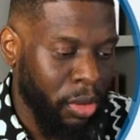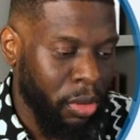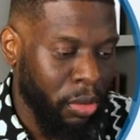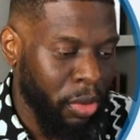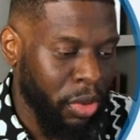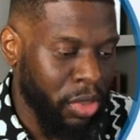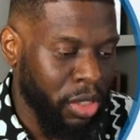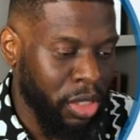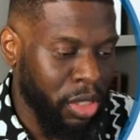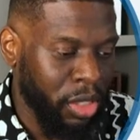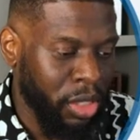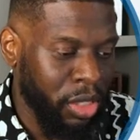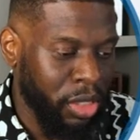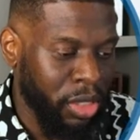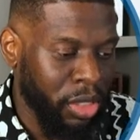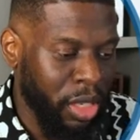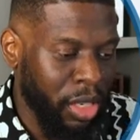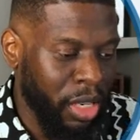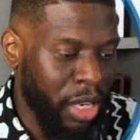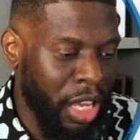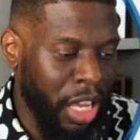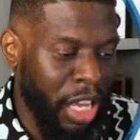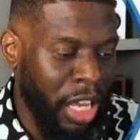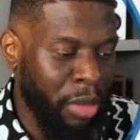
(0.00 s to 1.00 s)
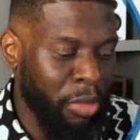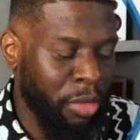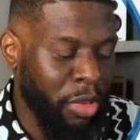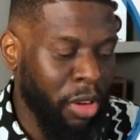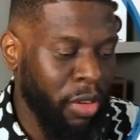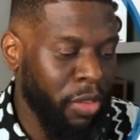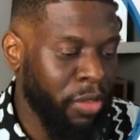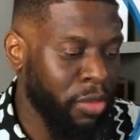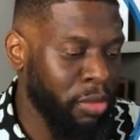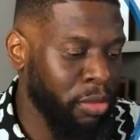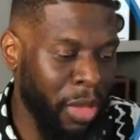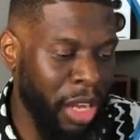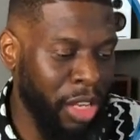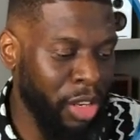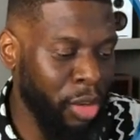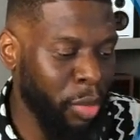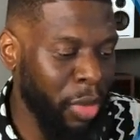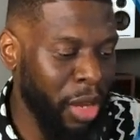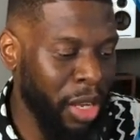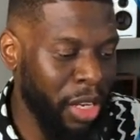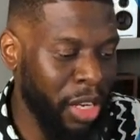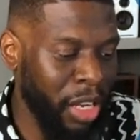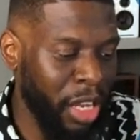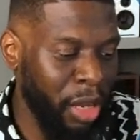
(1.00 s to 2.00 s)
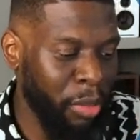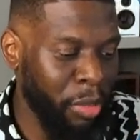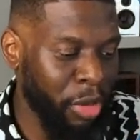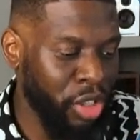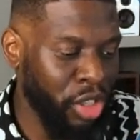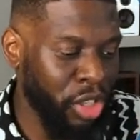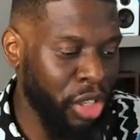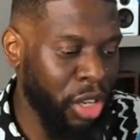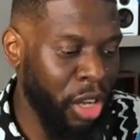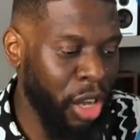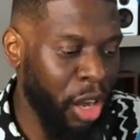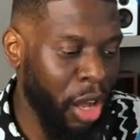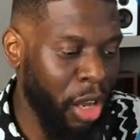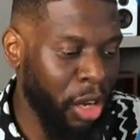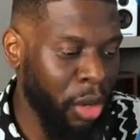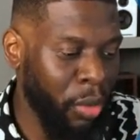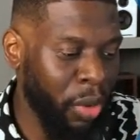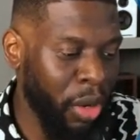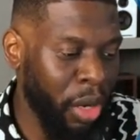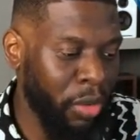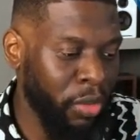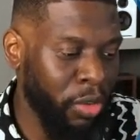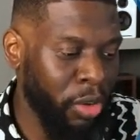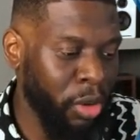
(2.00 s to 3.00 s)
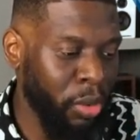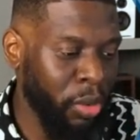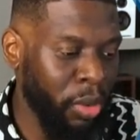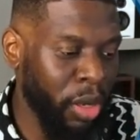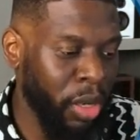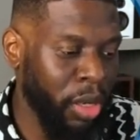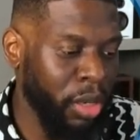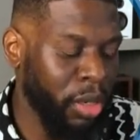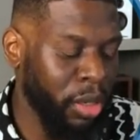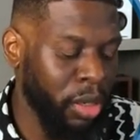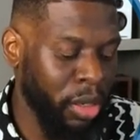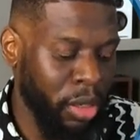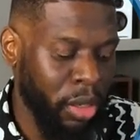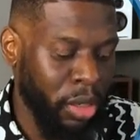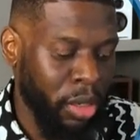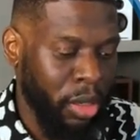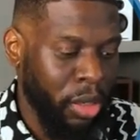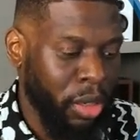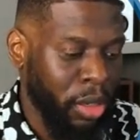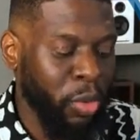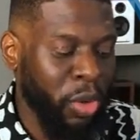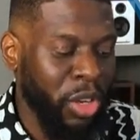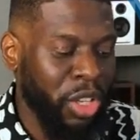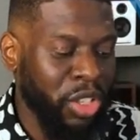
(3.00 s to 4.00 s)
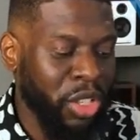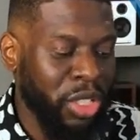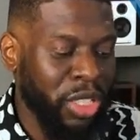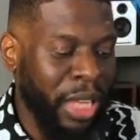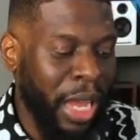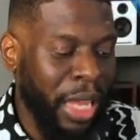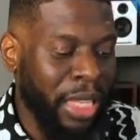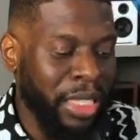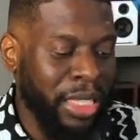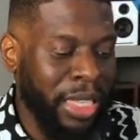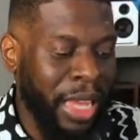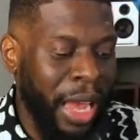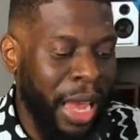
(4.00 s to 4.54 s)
which is the name of my domain name, but you can call it whatever you want what is your site's